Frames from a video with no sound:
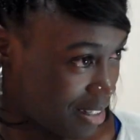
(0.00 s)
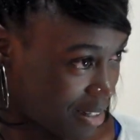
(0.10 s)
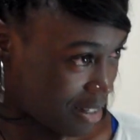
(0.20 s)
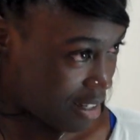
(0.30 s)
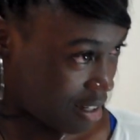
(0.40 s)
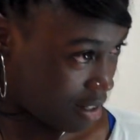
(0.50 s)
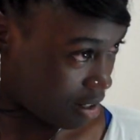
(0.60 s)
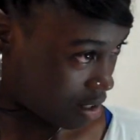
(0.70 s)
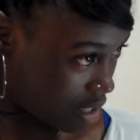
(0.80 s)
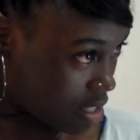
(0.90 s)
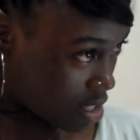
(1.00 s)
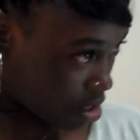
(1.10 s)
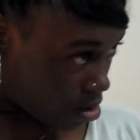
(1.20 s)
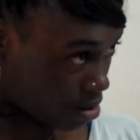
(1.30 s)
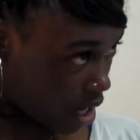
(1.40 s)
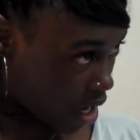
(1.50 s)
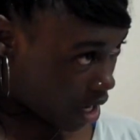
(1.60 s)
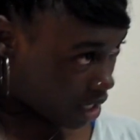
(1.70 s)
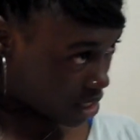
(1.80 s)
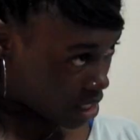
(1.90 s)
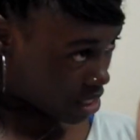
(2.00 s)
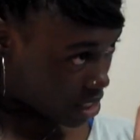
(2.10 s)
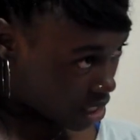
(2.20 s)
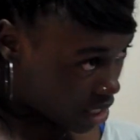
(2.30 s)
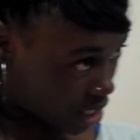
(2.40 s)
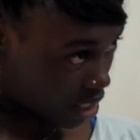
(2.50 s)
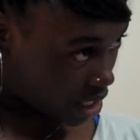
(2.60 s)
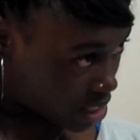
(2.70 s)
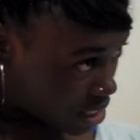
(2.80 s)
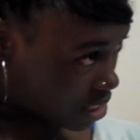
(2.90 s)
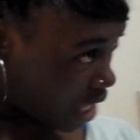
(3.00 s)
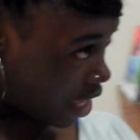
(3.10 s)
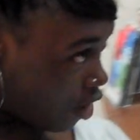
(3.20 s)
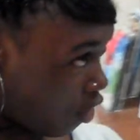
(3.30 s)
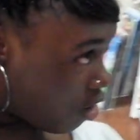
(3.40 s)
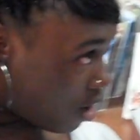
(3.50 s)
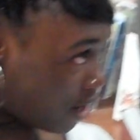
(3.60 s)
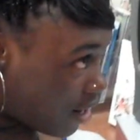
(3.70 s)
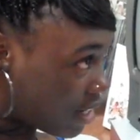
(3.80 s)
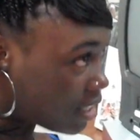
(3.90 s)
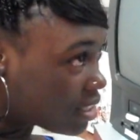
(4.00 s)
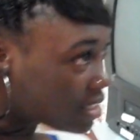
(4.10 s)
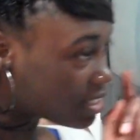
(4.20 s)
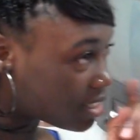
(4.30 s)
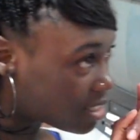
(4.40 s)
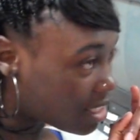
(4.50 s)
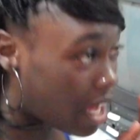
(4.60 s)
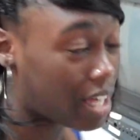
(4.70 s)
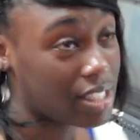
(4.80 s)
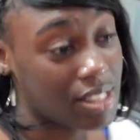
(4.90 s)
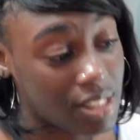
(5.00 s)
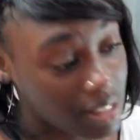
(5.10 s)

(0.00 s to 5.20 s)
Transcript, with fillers: So All right. Nine, that says ten. That says eight or. Computer and reading. I can see.